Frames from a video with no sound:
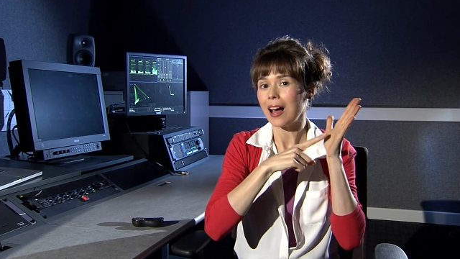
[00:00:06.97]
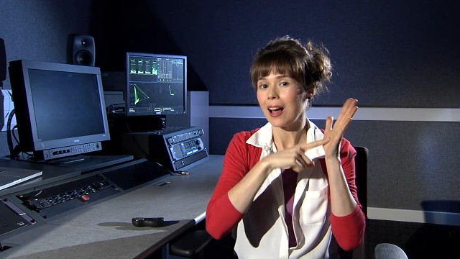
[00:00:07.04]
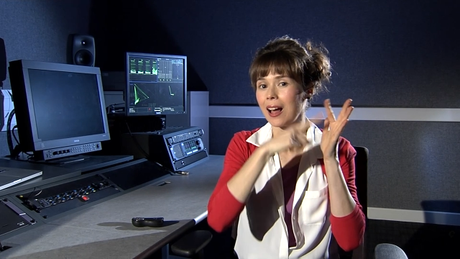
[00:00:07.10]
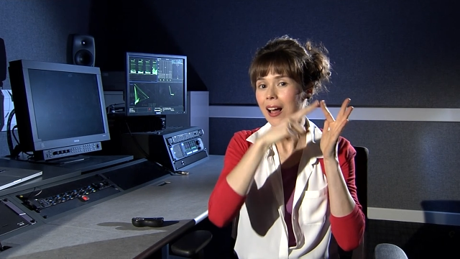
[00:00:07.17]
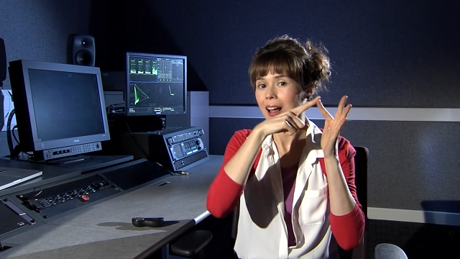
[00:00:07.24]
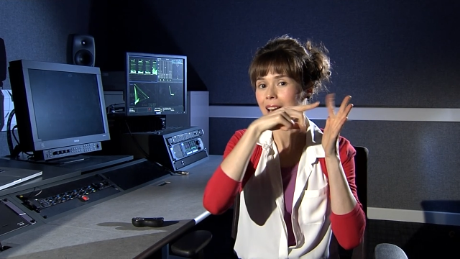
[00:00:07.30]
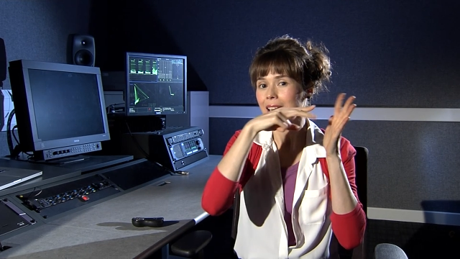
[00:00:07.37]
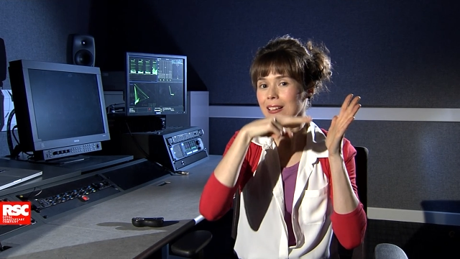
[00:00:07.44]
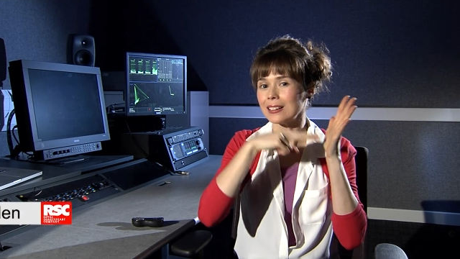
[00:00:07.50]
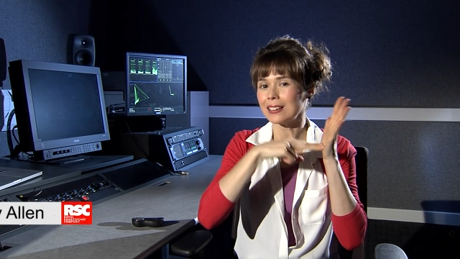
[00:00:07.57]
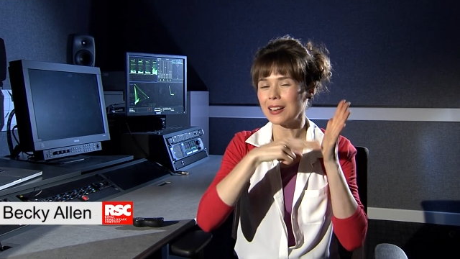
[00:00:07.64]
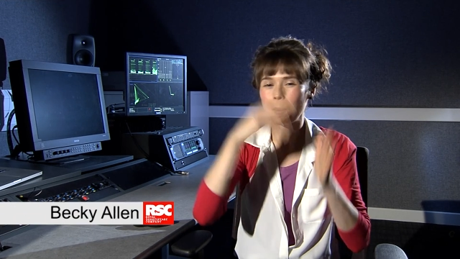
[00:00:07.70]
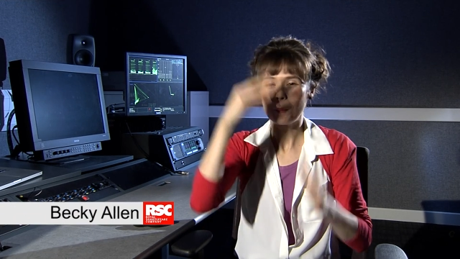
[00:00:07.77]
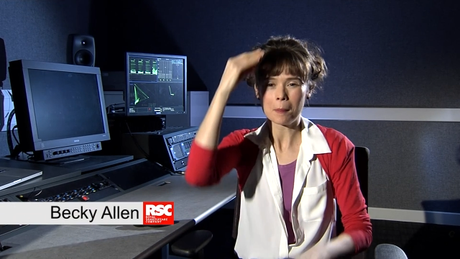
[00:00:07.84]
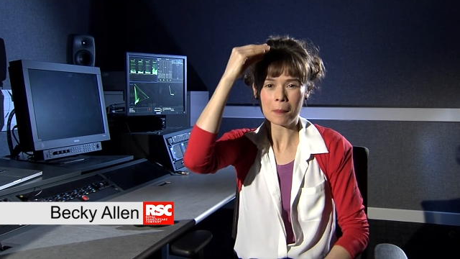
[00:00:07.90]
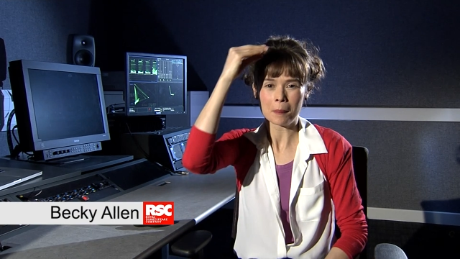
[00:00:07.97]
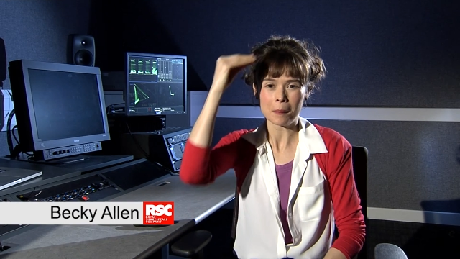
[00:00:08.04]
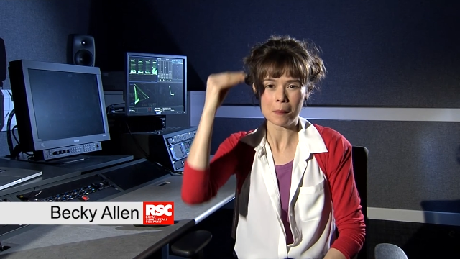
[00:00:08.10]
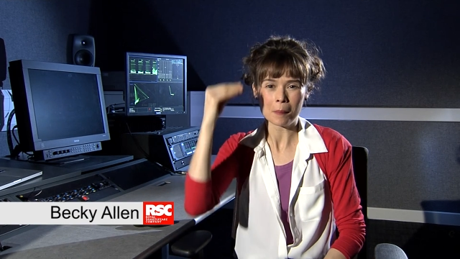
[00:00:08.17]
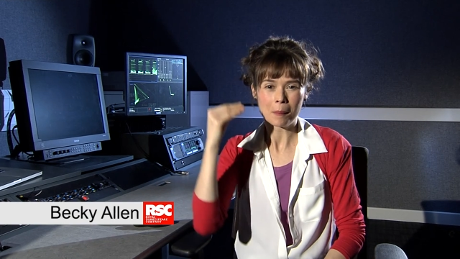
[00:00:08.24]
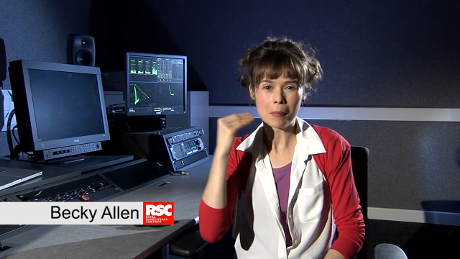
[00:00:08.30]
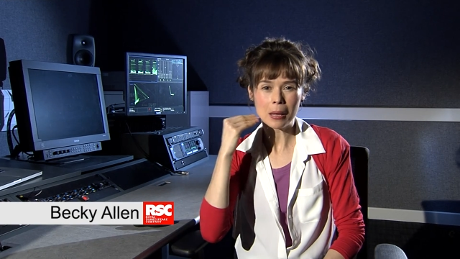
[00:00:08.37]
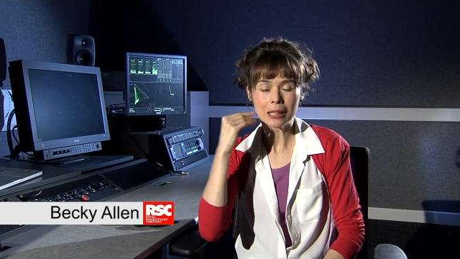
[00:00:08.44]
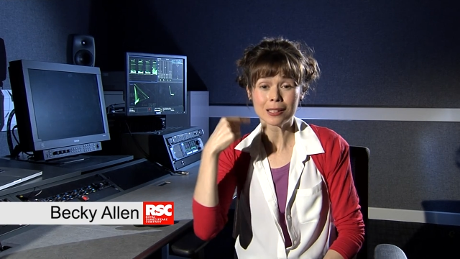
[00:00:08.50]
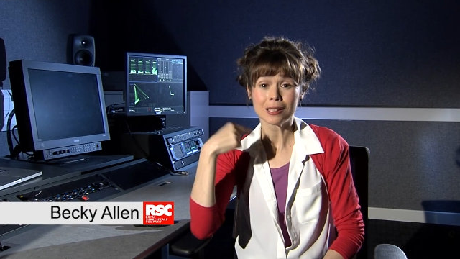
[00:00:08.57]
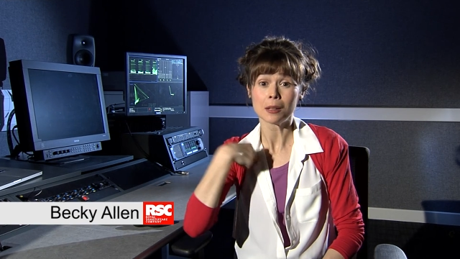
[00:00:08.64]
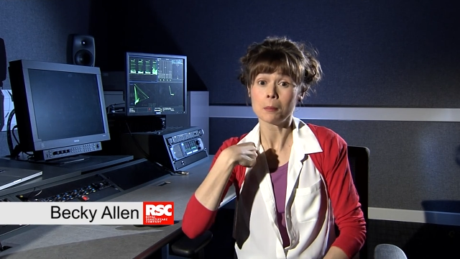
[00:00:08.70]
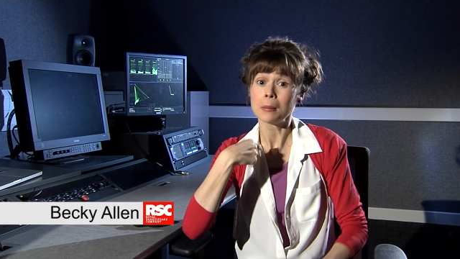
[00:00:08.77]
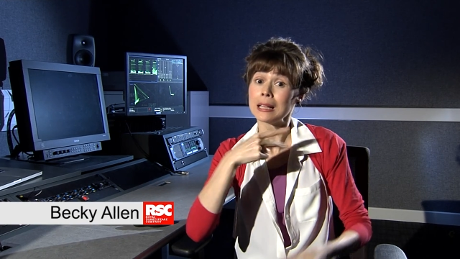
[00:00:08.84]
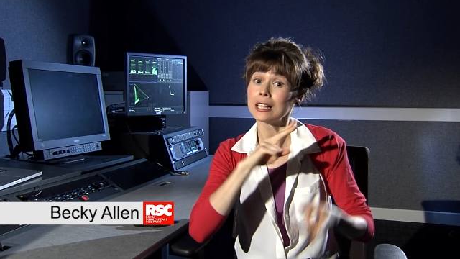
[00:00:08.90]
Allen. This is my
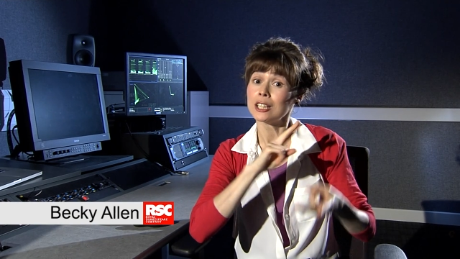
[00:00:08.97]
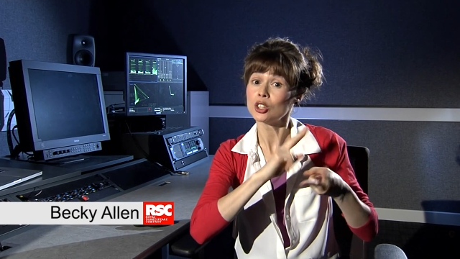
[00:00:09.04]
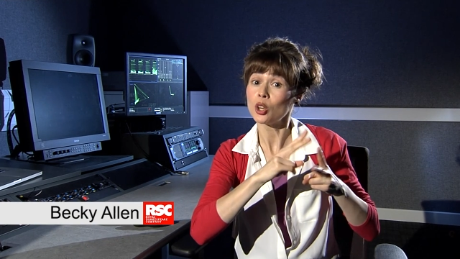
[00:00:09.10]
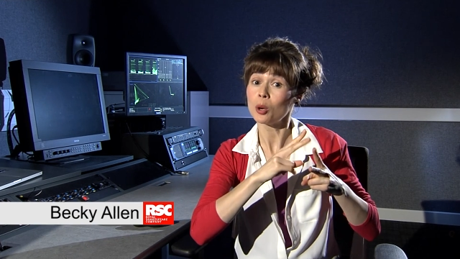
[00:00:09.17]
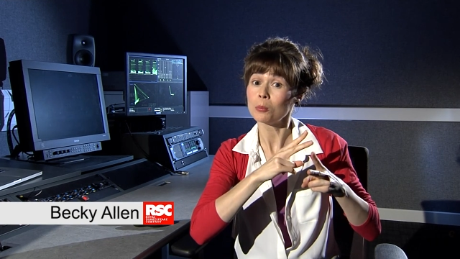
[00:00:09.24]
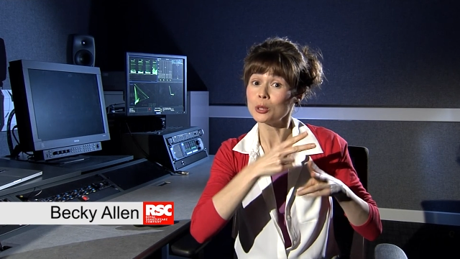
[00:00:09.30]
sign name.